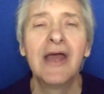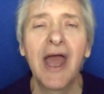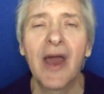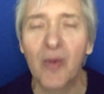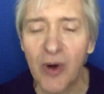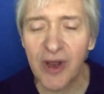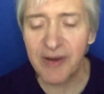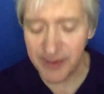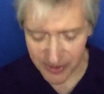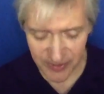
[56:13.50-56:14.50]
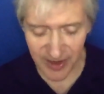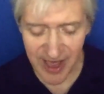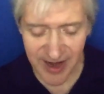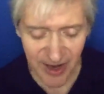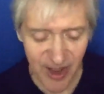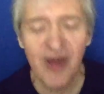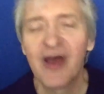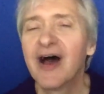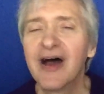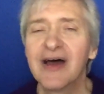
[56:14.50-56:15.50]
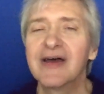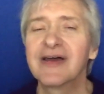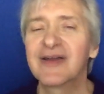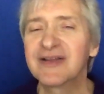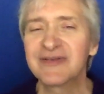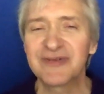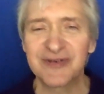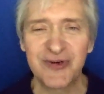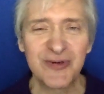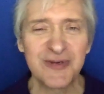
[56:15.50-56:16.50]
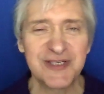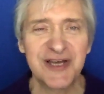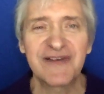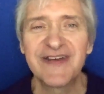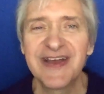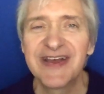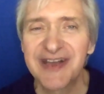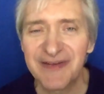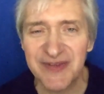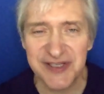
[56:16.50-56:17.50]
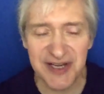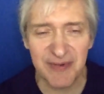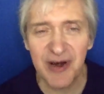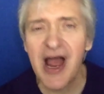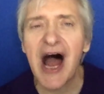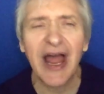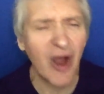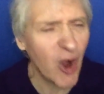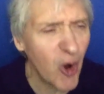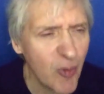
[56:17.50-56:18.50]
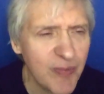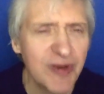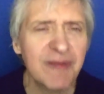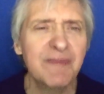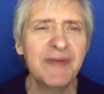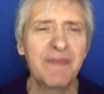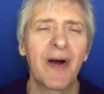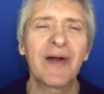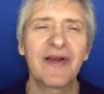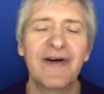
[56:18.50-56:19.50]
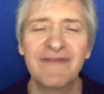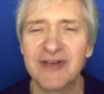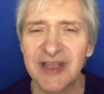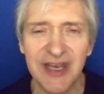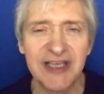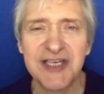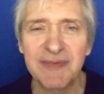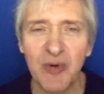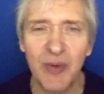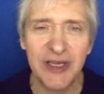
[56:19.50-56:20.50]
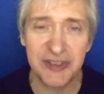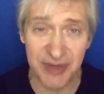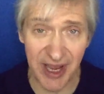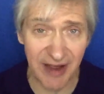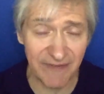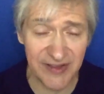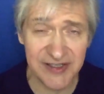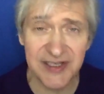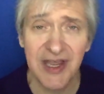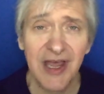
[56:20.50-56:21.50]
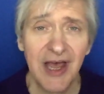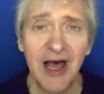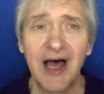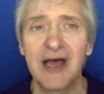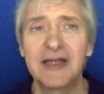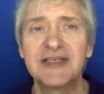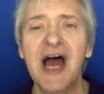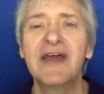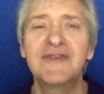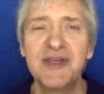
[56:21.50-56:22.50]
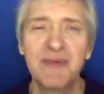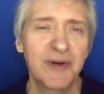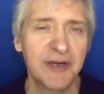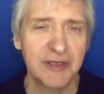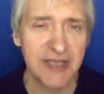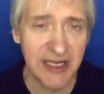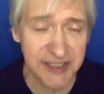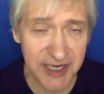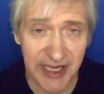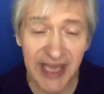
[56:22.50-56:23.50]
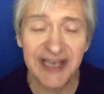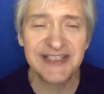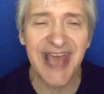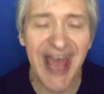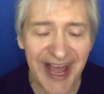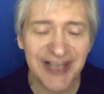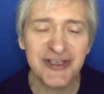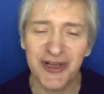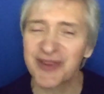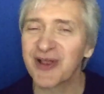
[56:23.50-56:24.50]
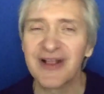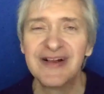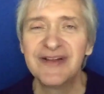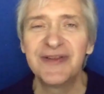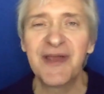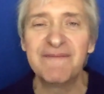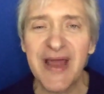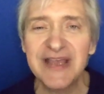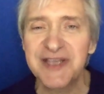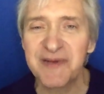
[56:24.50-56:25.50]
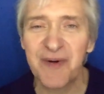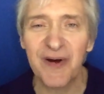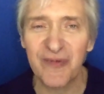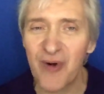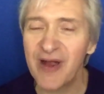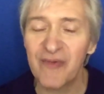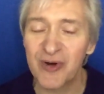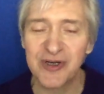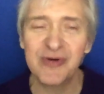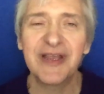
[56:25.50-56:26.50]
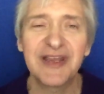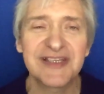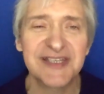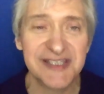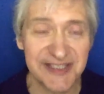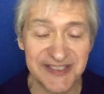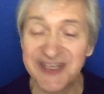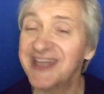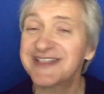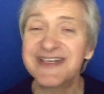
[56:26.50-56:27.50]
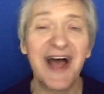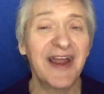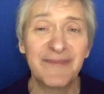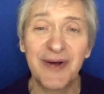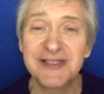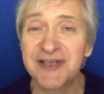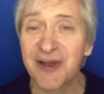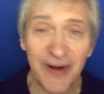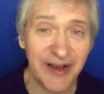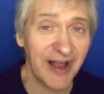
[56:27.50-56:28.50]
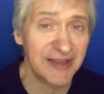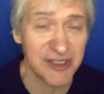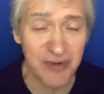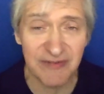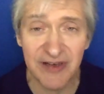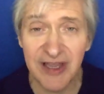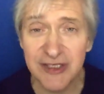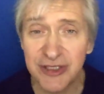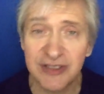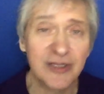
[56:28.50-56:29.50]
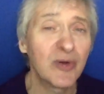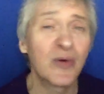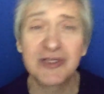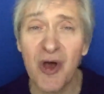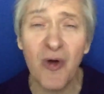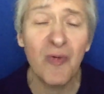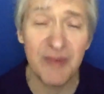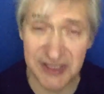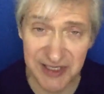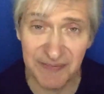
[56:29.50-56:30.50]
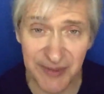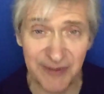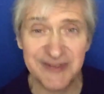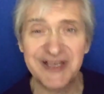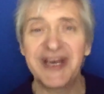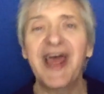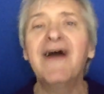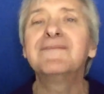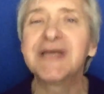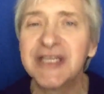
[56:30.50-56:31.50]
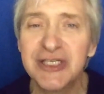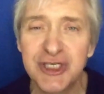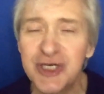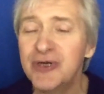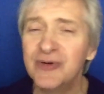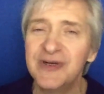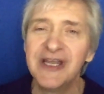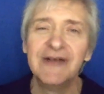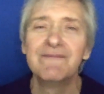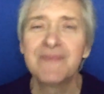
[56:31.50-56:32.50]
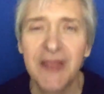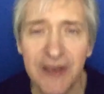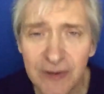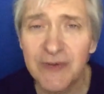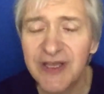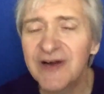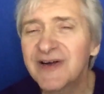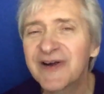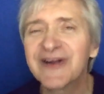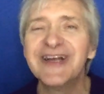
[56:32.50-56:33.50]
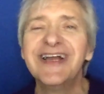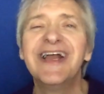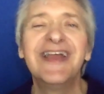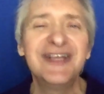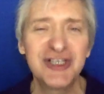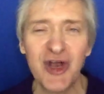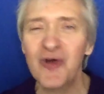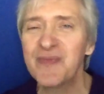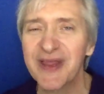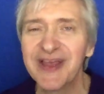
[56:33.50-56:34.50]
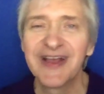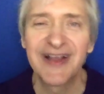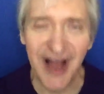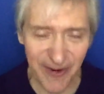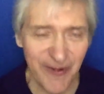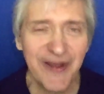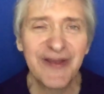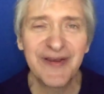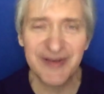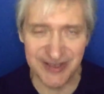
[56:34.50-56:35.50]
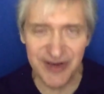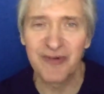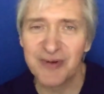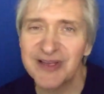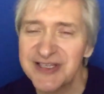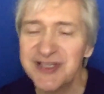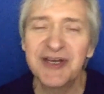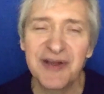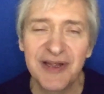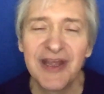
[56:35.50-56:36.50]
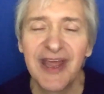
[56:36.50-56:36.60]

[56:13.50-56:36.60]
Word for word: And we're going to be doing a lot of uh, uh cool stuff come the summer. I hope you could be part of the next couple weeks. We have this uh, dive deeper into your destiny, and it's actually the the amazing part why we're doing it is it's it's nine months ago I got this revelation that the Lord told me something was going to happen in June. Here we are. He showed me. I want you to you know release it in a